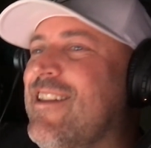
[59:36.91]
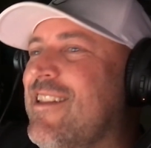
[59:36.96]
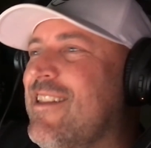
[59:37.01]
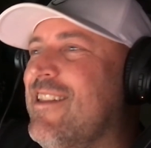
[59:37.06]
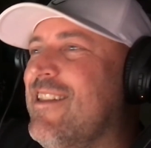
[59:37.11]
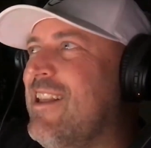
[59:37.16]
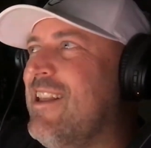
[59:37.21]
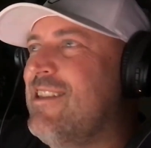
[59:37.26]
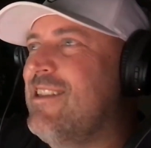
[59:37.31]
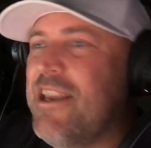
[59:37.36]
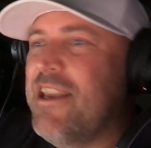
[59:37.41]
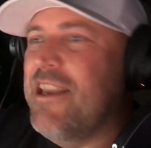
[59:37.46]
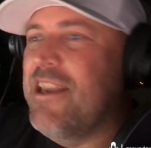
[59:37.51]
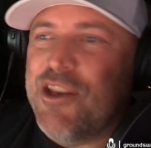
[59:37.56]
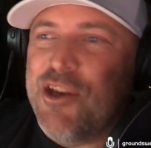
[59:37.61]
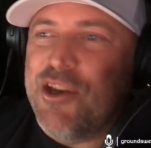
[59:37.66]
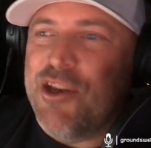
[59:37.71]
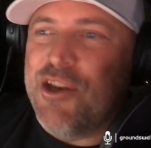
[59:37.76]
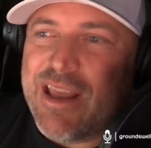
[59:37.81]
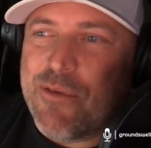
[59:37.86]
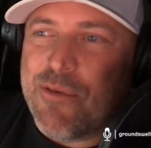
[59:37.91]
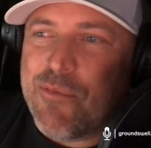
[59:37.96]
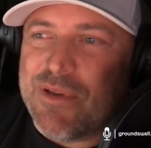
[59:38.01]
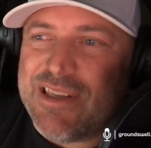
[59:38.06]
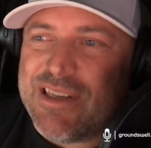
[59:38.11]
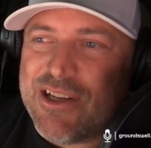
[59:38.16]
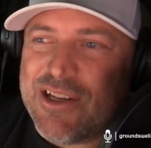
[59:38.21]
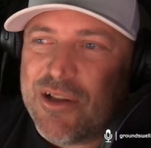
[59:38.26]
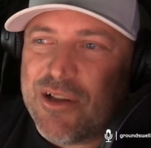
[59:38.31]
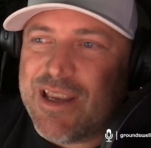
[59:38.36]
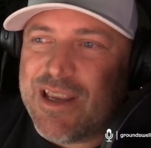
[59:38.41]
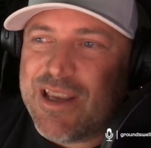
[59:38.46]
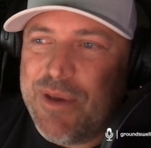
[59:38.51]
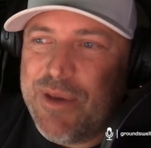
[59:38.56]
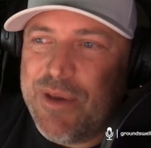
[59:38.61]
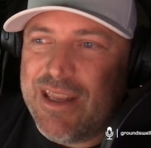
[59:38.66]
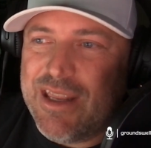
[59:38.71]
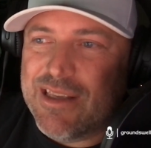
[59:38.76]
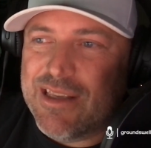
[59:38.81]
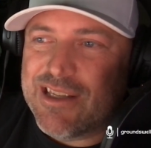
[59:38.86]
That's like, like what's it called?
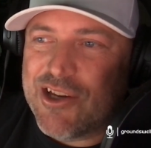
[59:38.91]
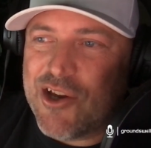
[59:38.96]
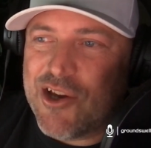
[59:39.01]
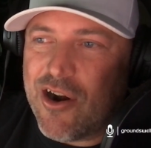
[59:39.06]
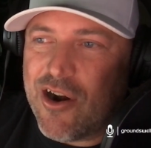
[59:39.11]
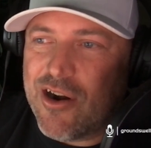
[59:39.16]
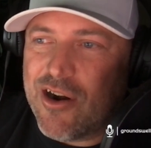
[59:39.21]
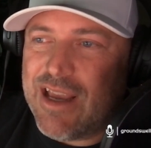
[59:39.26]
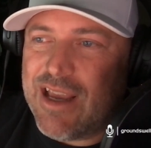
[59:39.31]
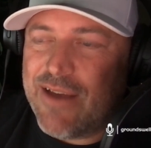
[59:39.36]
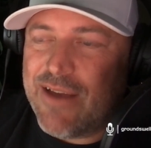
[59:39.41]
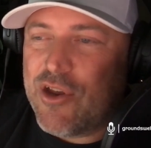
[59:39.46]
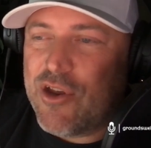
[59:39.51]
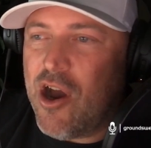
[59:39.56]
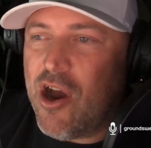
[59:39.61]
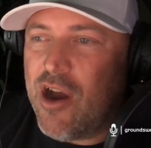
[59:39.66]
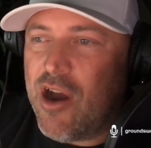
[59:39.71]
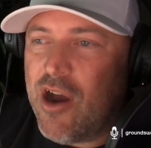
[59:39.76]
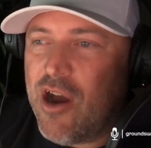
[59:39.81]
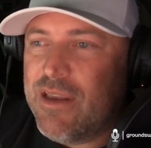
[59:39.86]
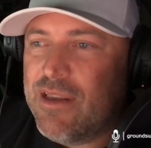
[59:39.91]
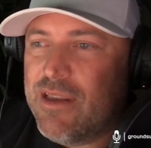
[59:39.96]
Comedians in cars having coffee.